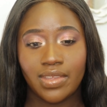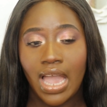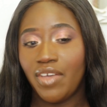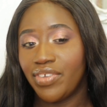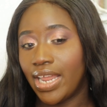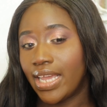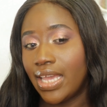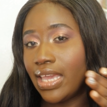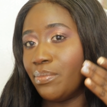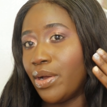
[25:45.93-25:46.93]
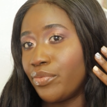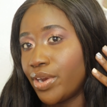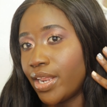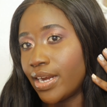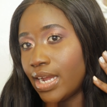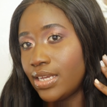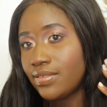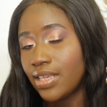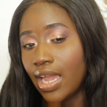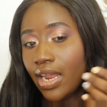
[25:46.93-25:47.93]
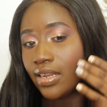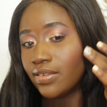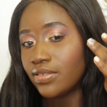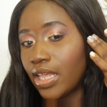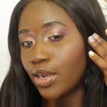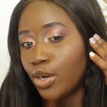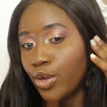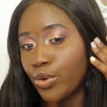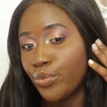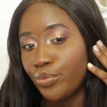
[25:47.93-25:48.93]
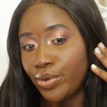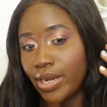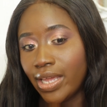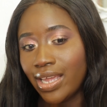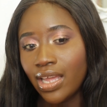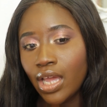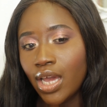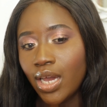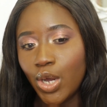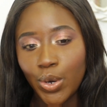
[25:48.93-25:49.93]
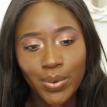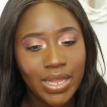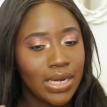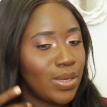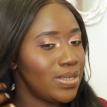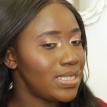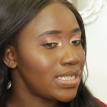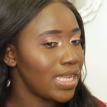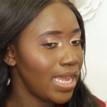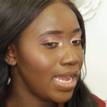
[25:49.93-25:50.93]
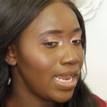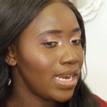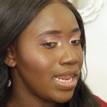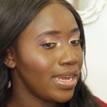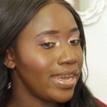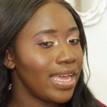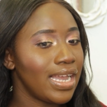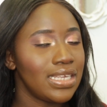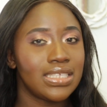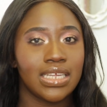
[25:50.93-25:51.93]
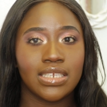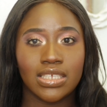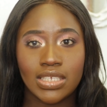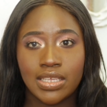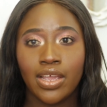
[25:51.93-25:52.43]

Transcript: I feel like it came out really nice, and it just like look really golden on the skin and nice and just